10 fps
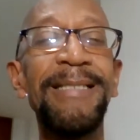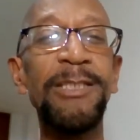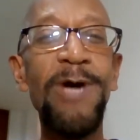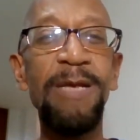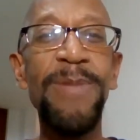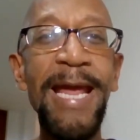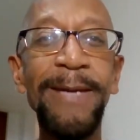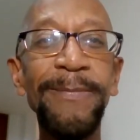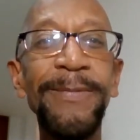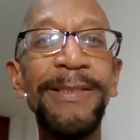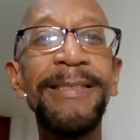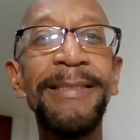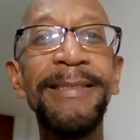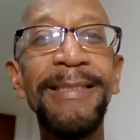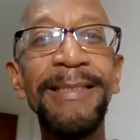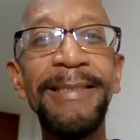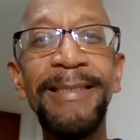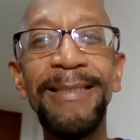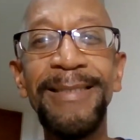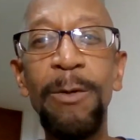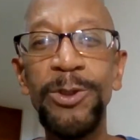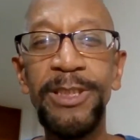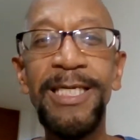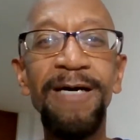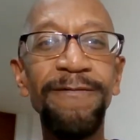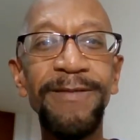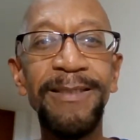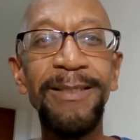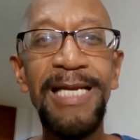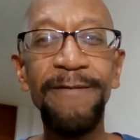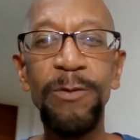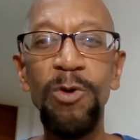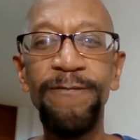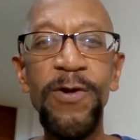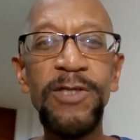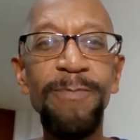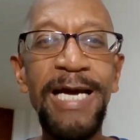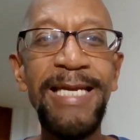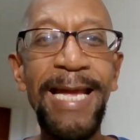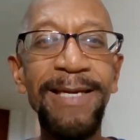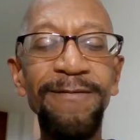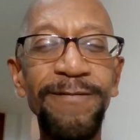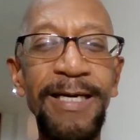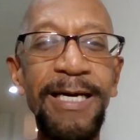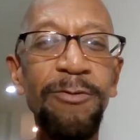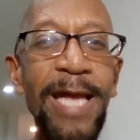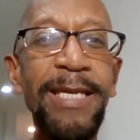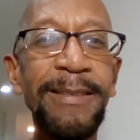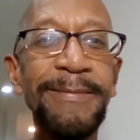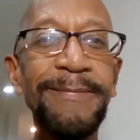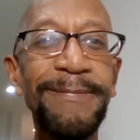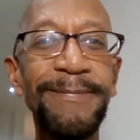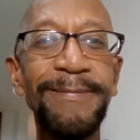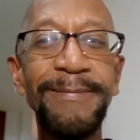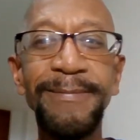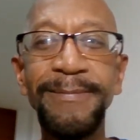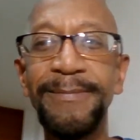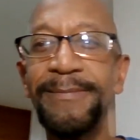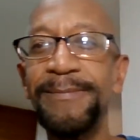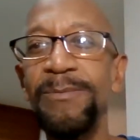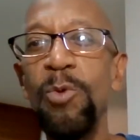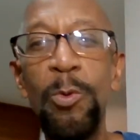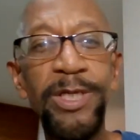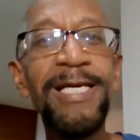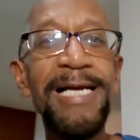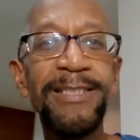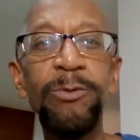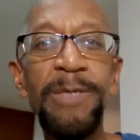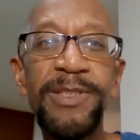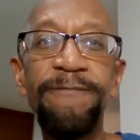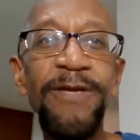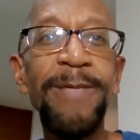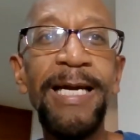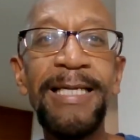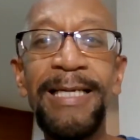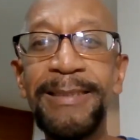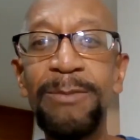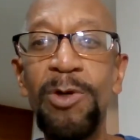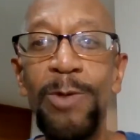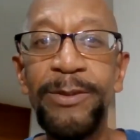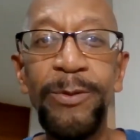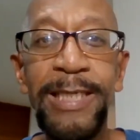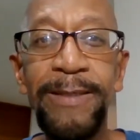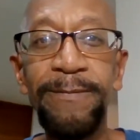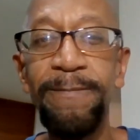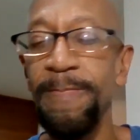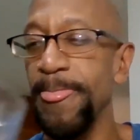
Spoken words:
I try to pay him. That wasn't enough. I have to reverse my negative rating. What will you guys do? Give me some feedback, guys. What do I do now?